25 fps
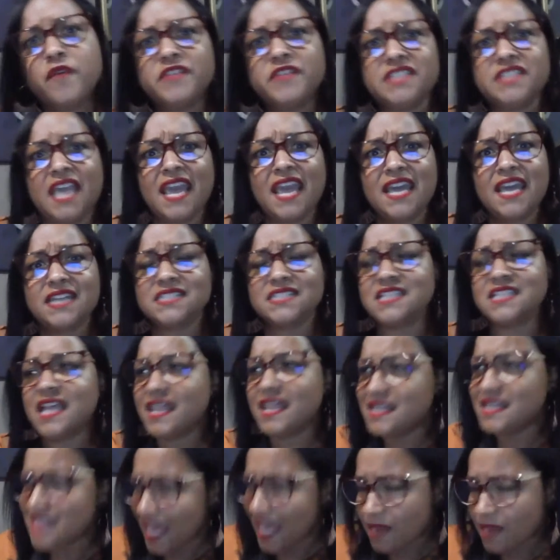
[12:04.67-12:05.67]
with his hands.
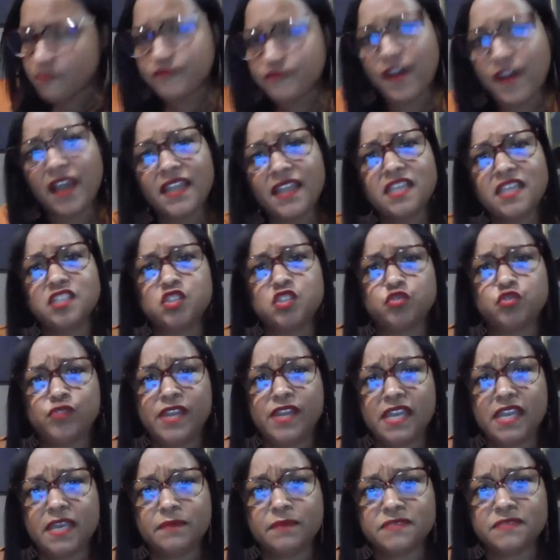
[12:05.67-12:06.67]
Let him follow his
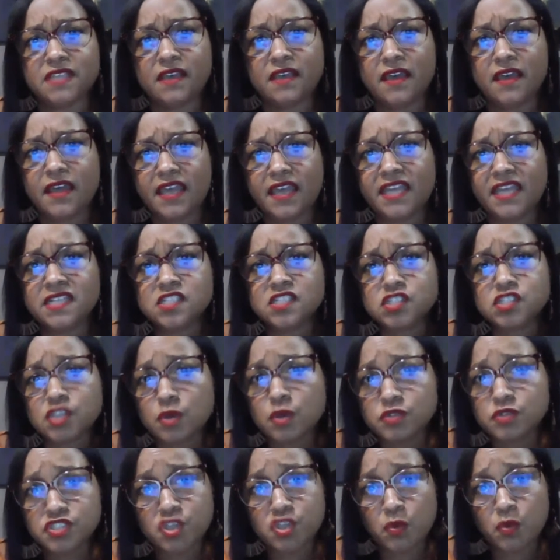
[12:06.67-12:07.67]
dreams. It's
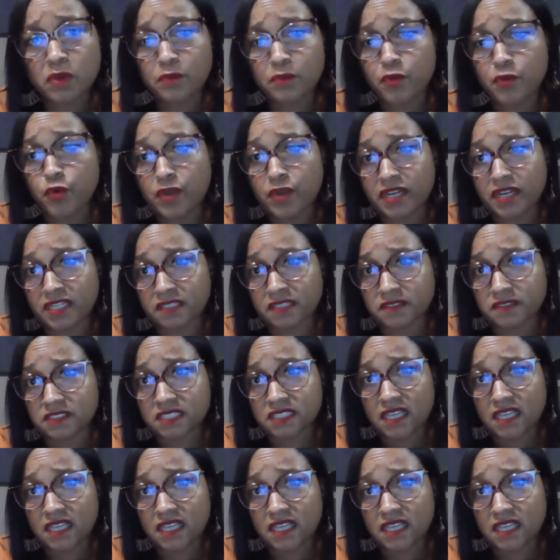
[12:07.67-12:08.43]
so important.